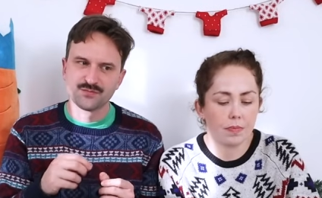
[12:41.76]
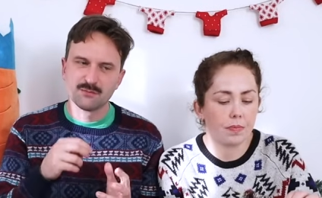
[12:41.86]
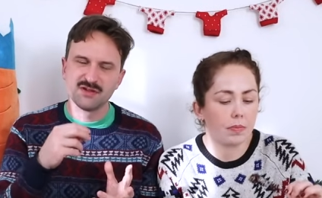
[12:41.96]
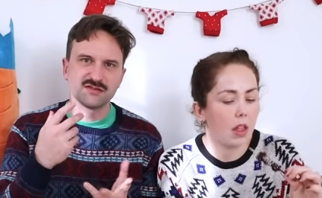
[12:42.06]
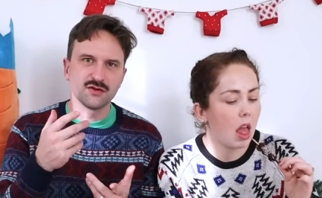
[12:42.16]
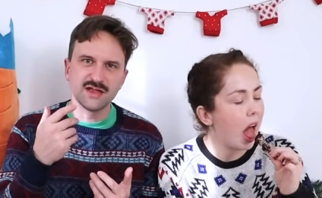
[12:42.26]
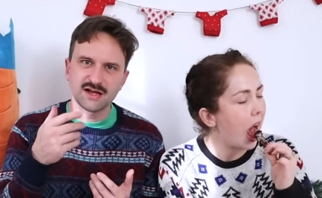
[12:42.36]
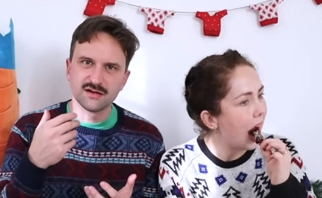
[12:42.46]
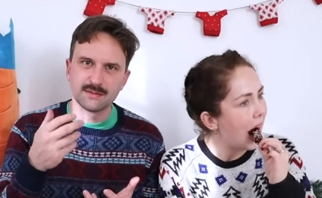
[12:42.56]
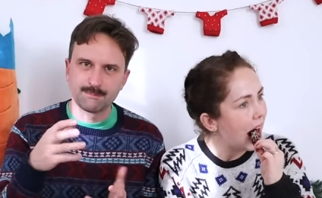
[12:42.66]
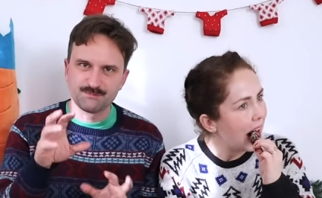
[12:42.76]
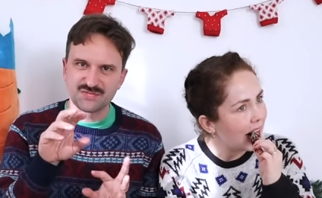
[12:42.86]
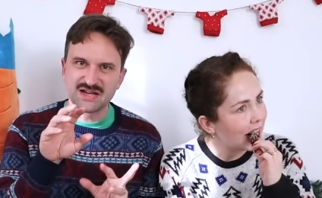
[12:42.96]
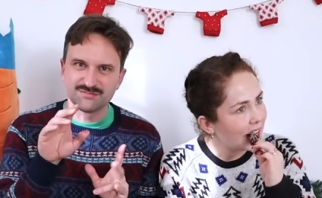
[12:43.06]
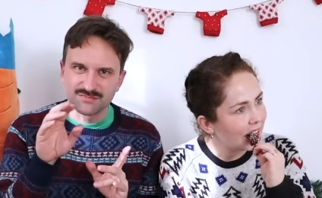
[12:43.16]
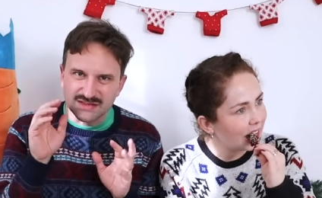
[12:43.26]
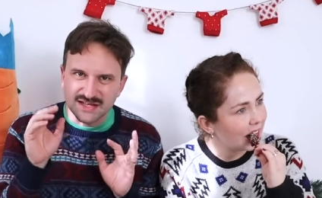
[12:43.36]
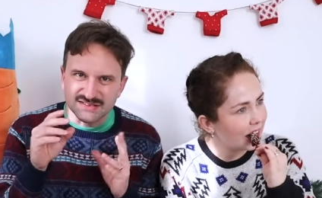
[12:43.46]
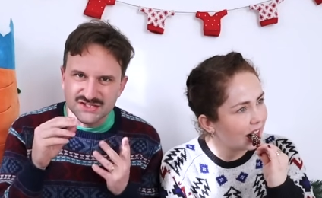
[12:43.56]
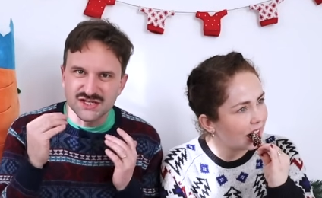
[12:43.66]
Speaker 1: but it's got that kind of, that,
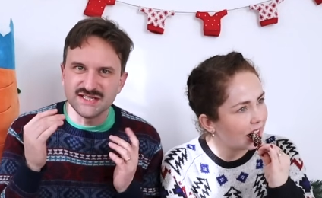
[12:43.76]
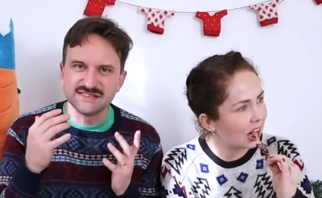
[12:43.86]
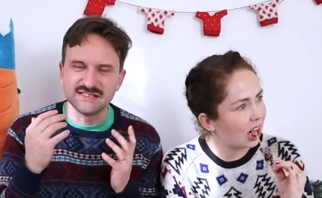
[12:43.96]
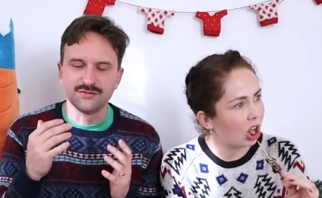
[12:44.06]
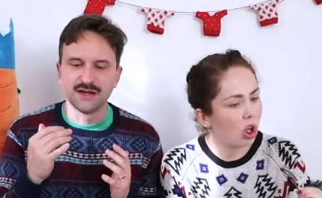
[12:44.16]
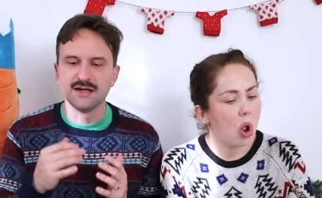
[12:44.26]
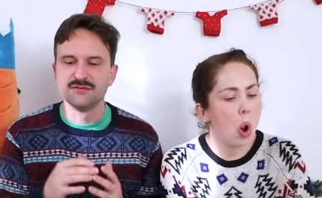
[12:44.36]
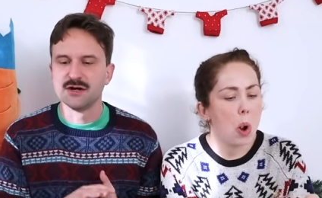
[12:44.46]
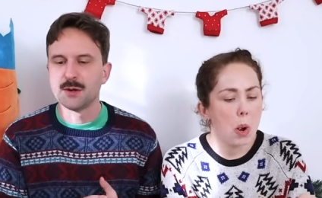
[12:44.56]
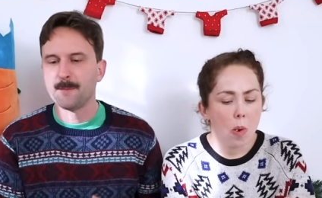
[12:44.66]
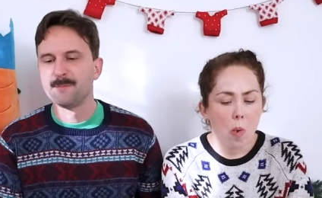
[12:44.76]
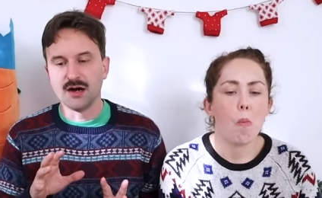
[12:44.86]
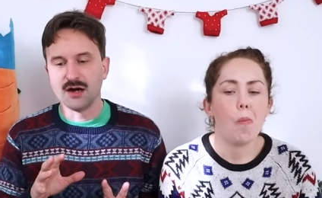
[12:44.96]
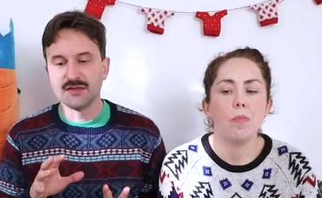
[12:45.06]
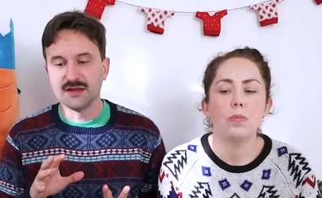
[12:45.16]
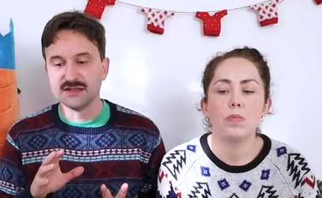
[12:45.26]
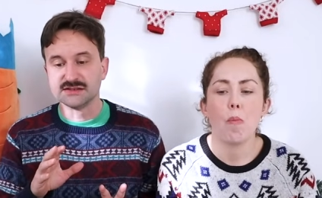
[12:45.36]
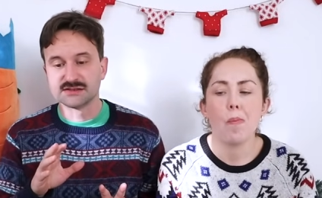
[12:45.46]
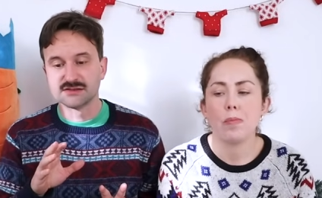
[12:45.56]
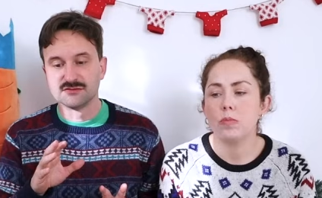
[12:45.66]
that cheesy flavour. I think
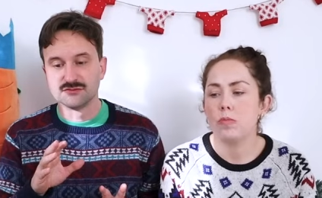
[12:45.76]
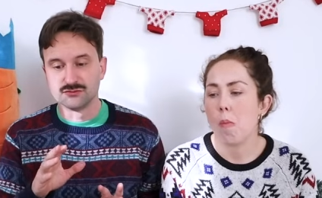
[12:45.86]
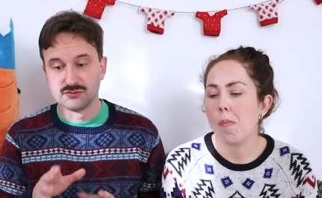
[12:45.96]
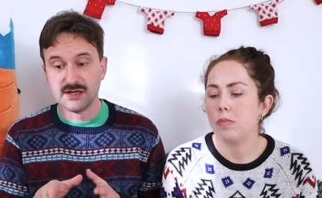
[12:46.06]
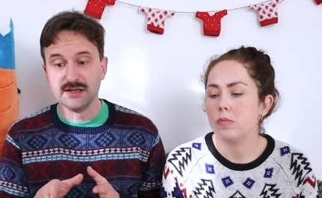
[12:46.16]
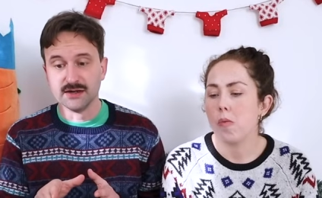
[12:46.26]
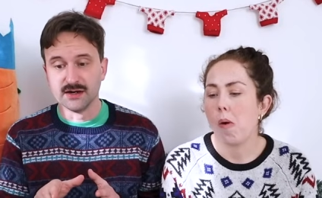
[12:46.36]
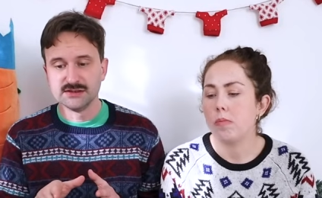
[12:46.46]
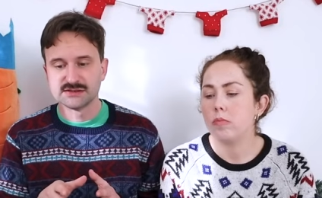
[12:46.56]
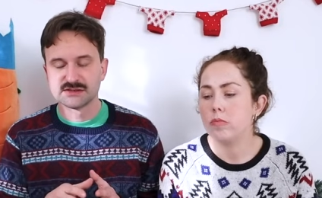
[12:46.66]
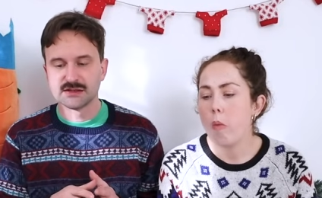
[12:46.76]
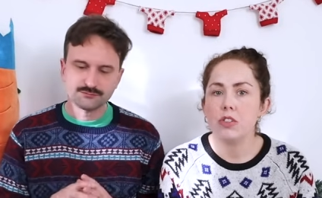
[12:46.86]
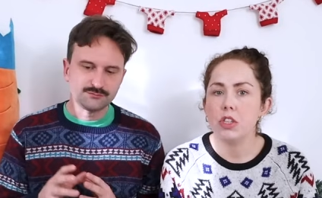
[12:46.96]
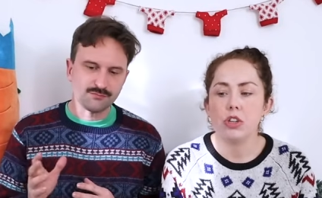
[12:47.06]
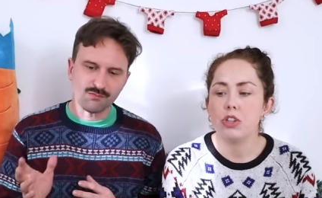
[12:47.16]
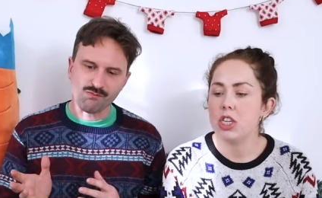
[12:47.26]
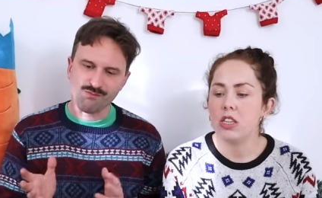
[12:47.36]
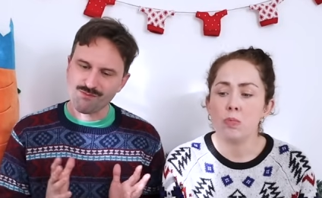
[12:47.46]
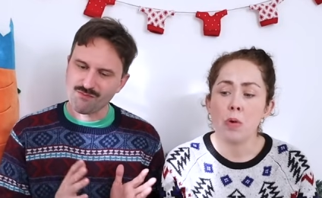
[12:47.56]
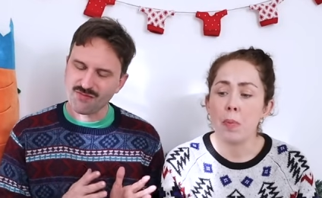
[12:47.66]
it's really nice.
Speaker 2: It's a good
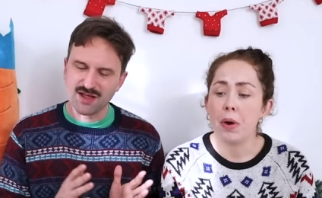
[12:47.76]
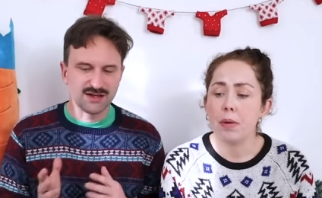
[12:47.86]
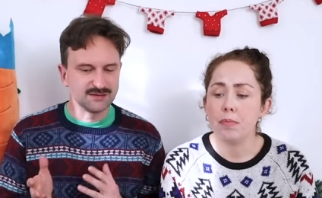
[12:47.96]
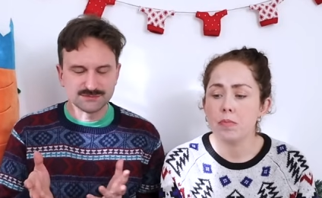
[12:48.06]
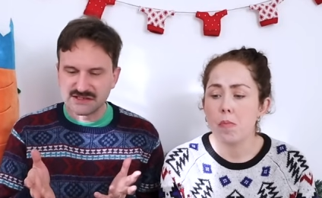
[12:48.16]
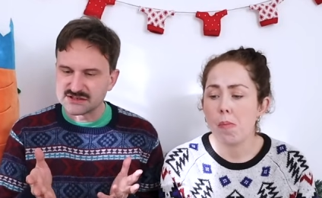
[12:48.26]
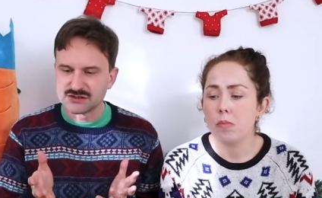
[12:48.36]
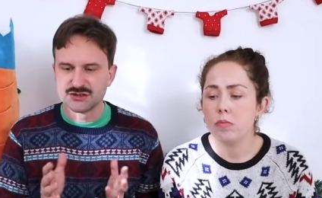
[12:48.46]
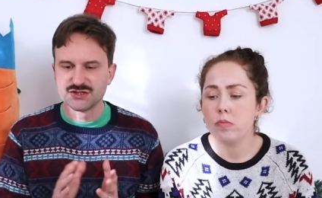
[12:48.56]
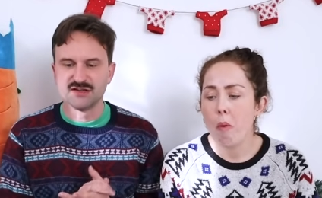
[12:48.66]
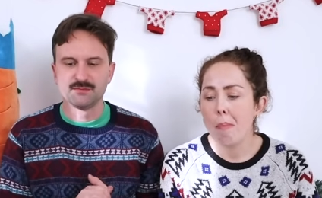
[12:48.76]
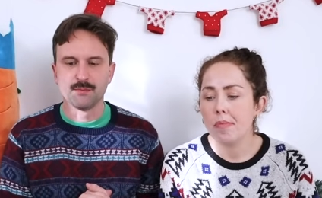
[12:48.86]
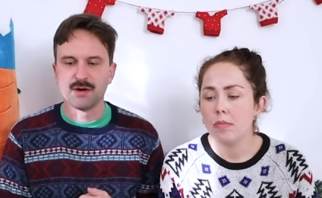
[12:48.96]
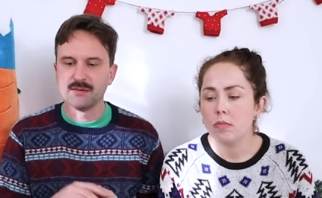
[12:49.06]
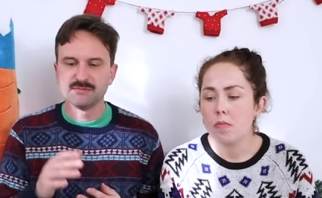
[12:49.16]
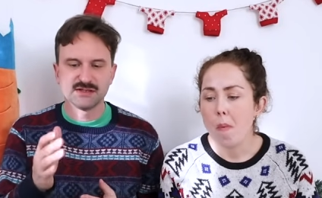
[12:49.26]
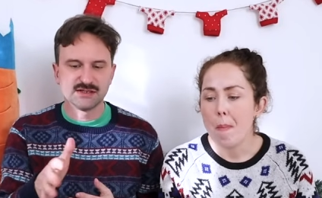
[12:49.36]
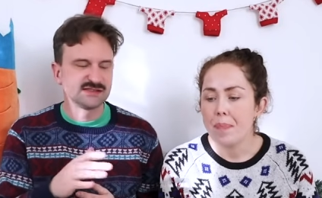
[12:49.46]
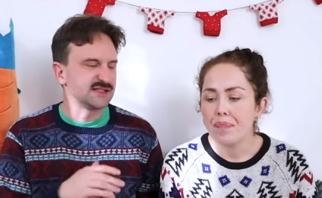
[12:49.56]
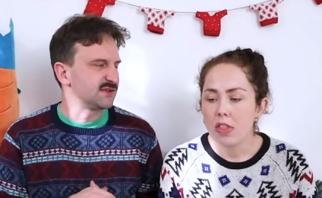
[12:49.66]
cheese popper.
Speaker 1: It's a good cheese popper. I'm
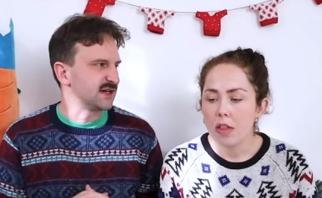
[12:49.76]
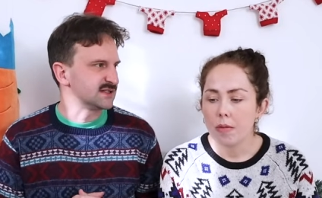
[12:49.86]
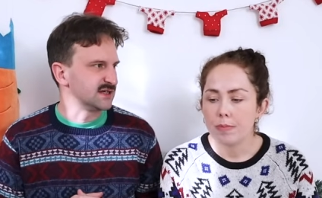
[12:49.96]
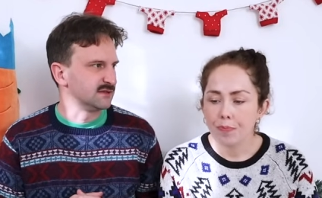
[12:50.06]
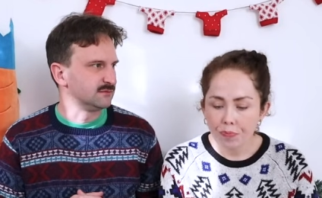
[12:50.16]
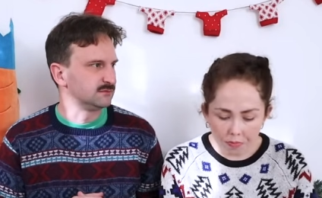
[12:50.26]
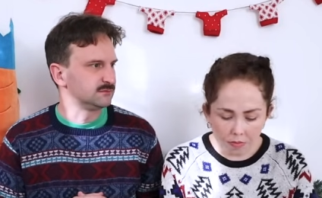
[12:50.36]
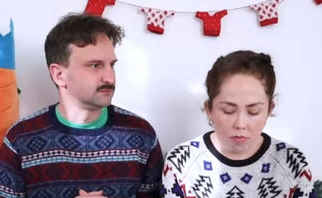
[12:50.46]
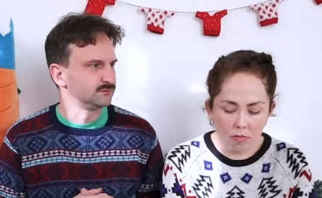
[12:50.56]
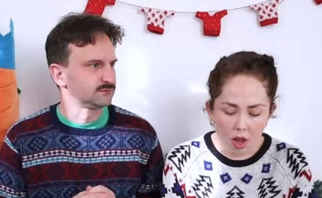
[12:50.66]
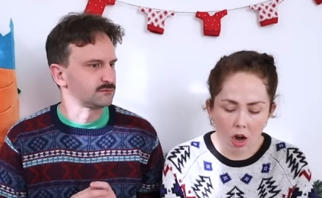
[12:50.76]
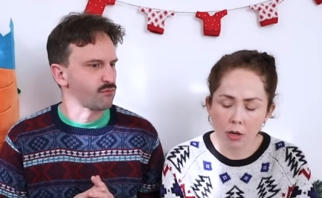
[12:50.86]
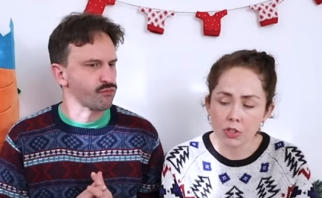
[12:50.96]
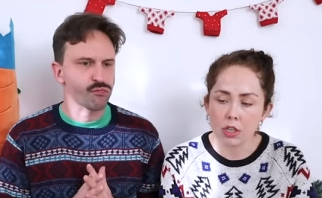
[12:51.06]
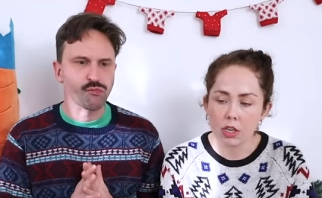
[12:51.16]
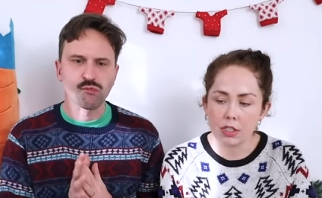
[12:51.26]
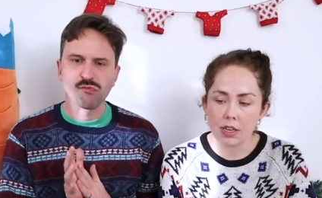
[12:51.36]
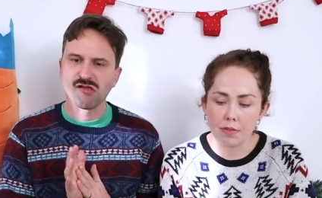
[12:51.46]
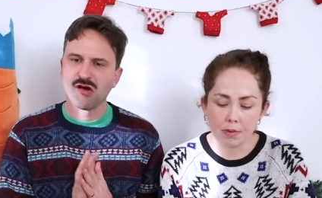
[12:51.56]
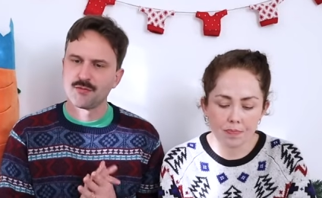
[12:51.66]
a seven out of ten.
Speaker 2: I was going to go
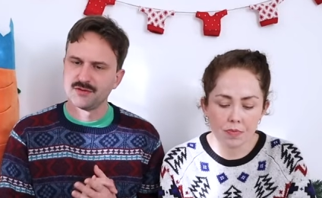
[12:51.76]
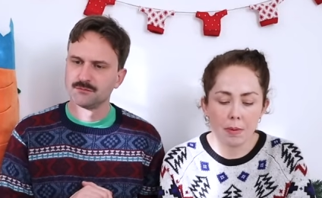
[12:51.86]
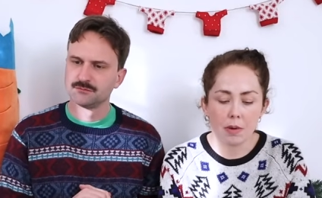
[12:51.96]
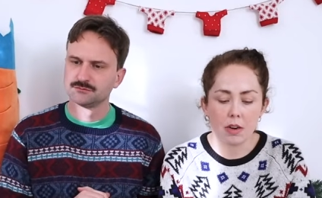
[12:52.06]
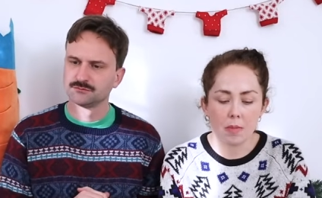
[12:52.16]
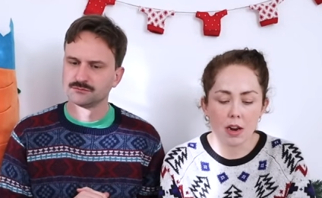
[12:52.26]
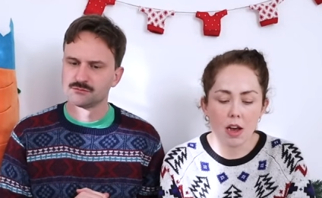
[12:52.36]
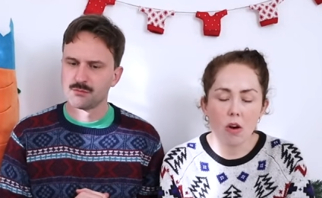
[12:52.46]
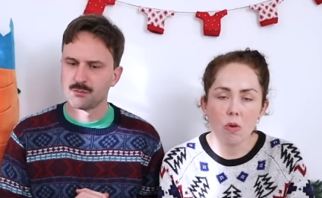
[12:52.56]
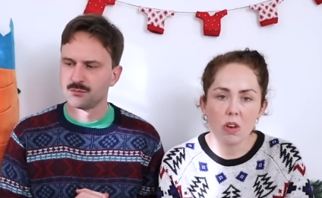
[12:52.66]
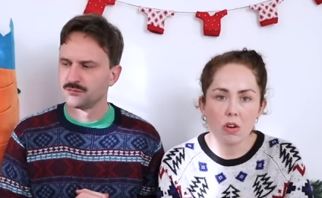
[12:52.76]
seven. People are going to be like, oh, you're